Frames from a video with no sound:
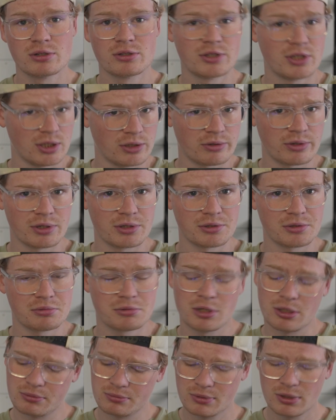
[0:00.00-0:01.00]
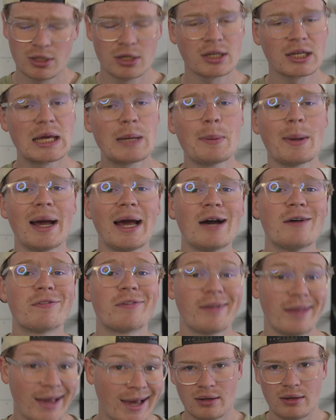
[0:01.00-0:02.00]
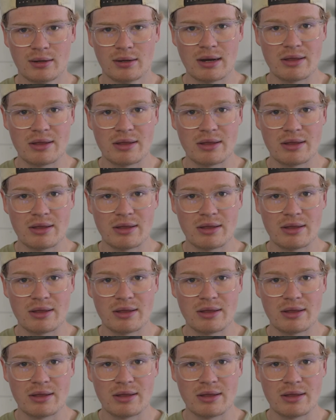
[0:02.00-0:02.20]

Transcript: series, so keep an eye out for that.